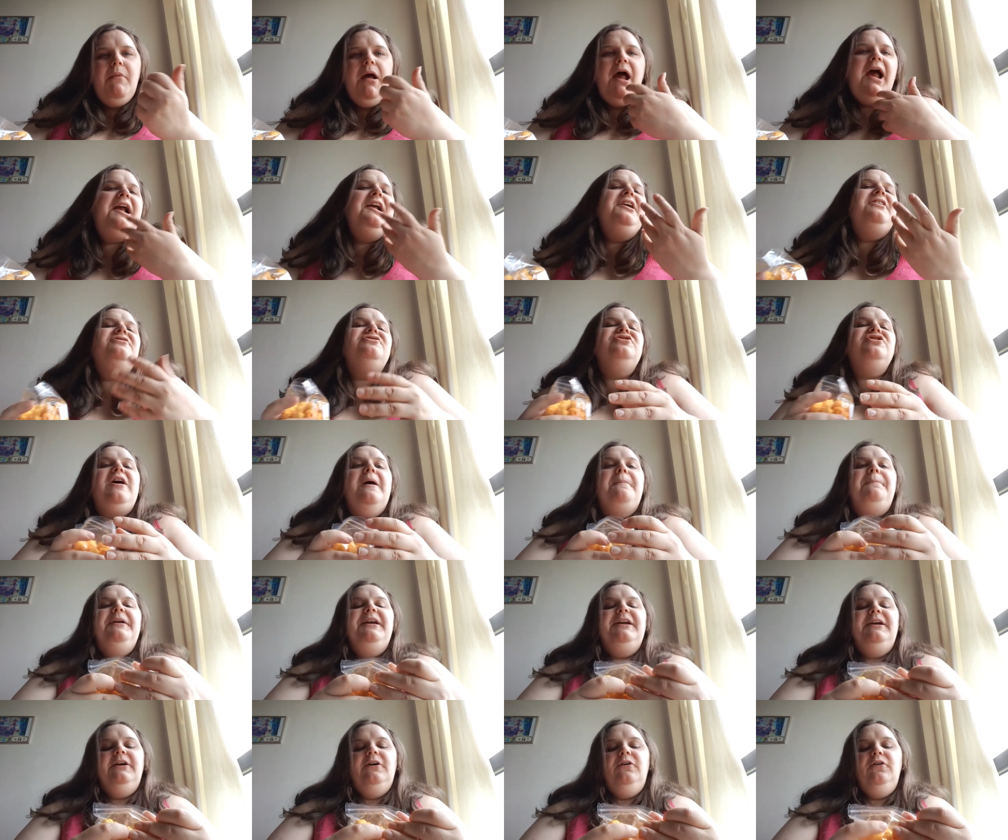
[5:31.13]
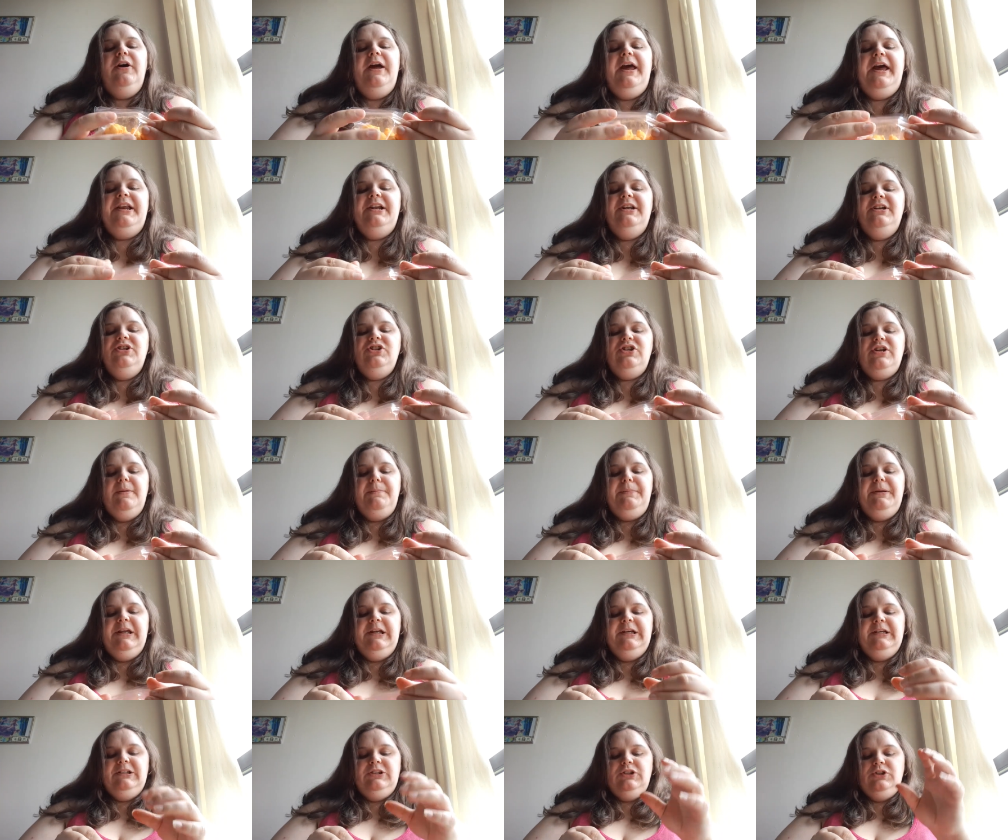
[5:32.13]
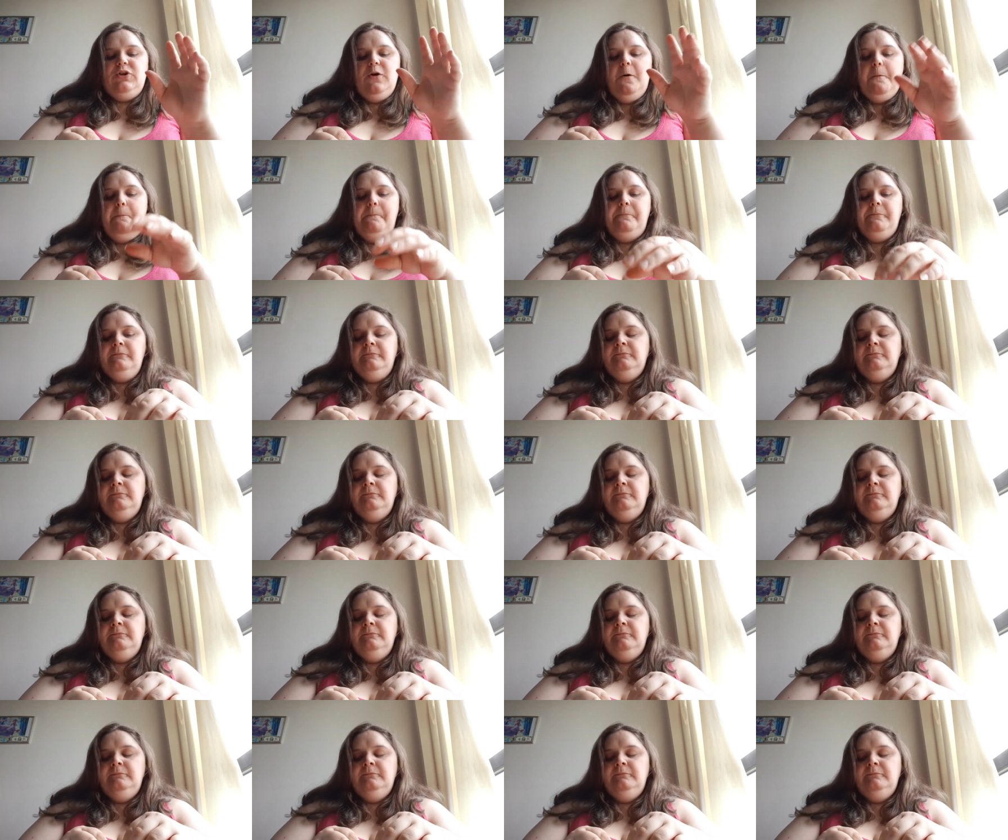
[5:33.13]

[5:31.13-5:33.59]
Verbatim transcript: I can't stop eating it. Okay, I need to stop eating it, so